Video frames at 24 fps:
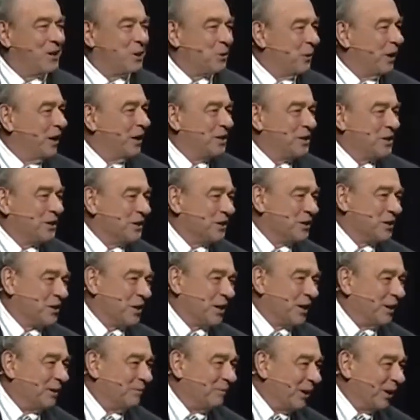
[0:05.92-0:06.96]
graduation
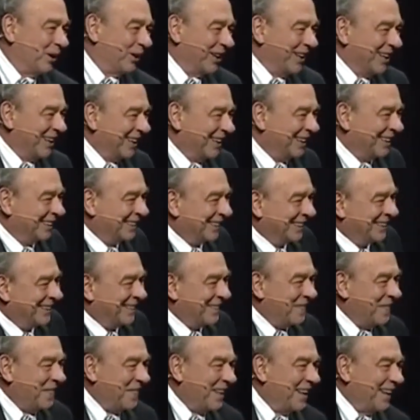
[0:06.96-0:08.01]
ceremony.
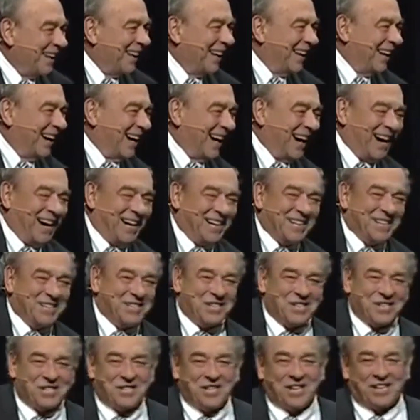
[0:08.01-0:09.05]
I didn't
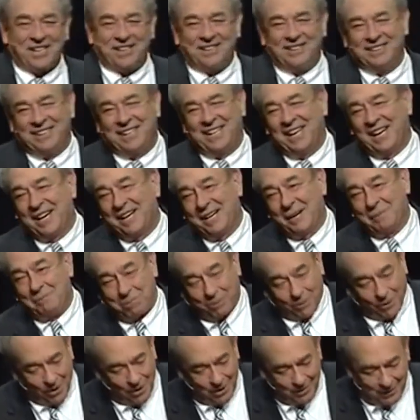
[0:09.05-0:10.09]
just uh, get a
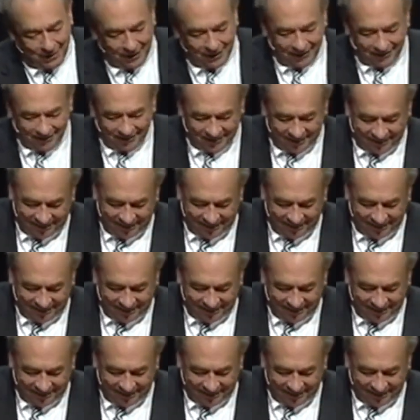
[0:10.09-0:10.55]
diploma,